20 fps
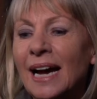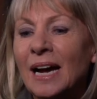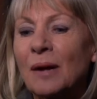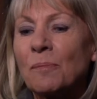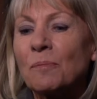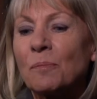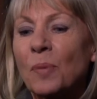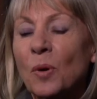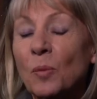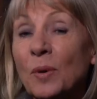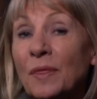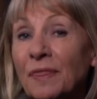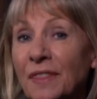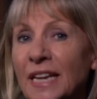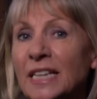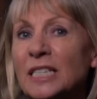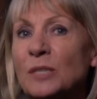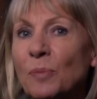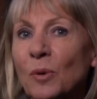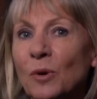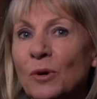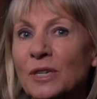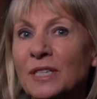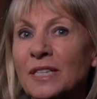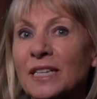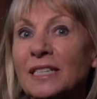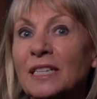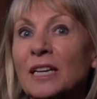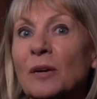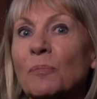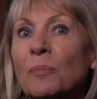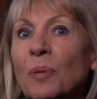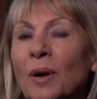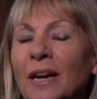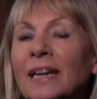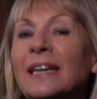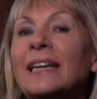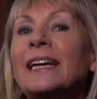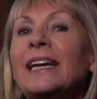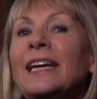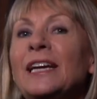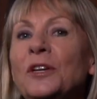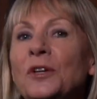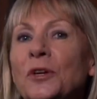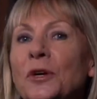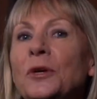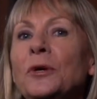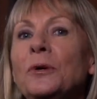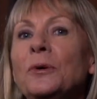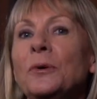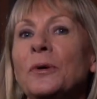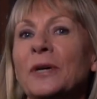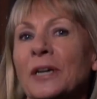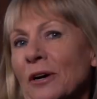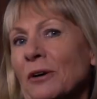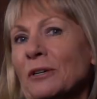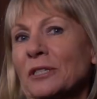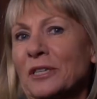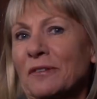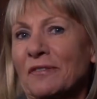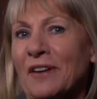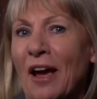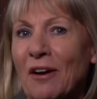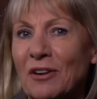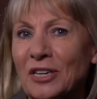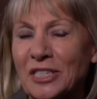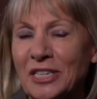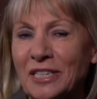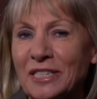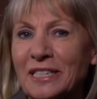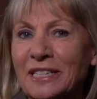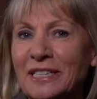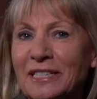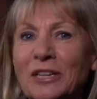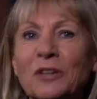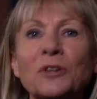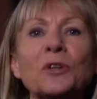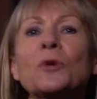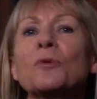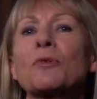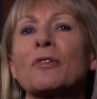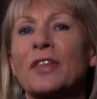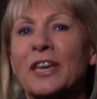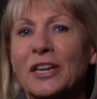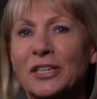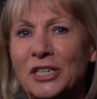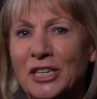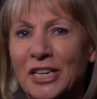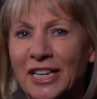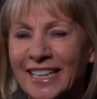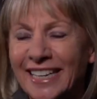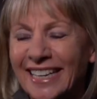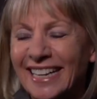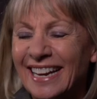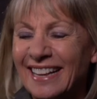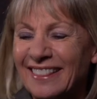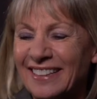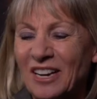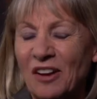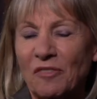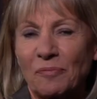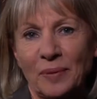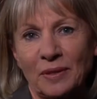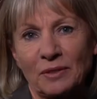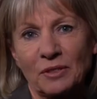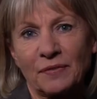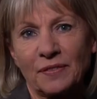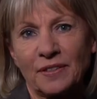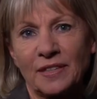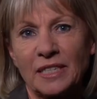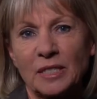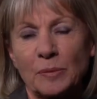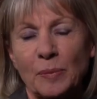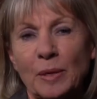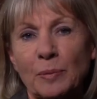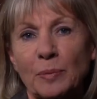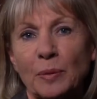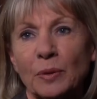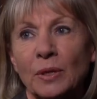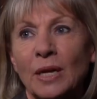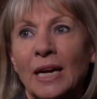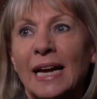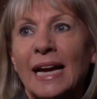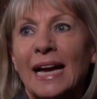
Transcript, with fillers: Um, but with these books, it's a completely new cast of characters. It's a new theatre that I've built for these people.